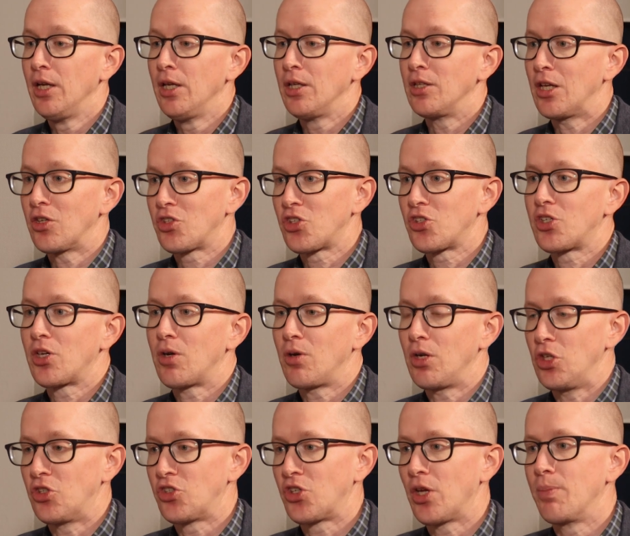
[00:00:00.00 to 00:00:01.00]
necessary
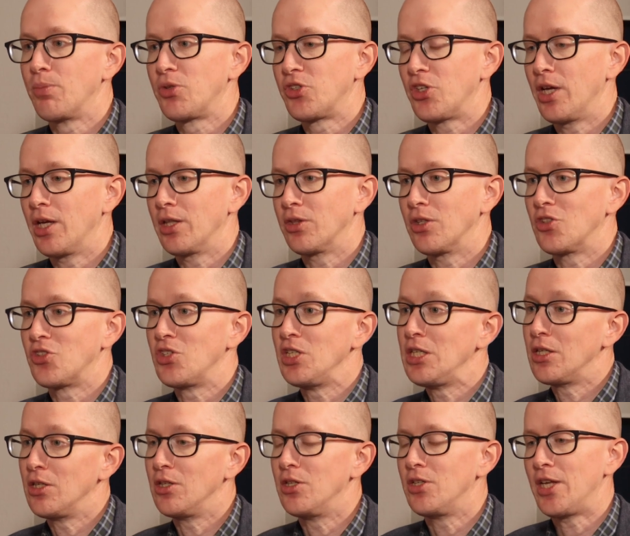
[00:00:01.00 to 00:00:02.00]
subset that's
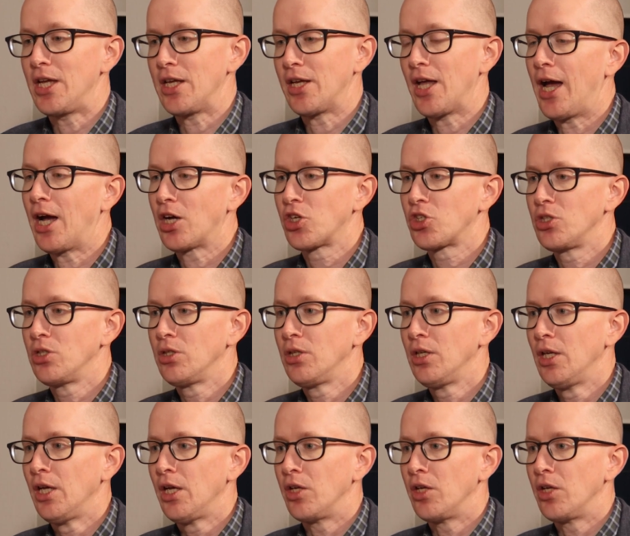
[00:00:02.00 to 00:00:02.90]
needed to take action.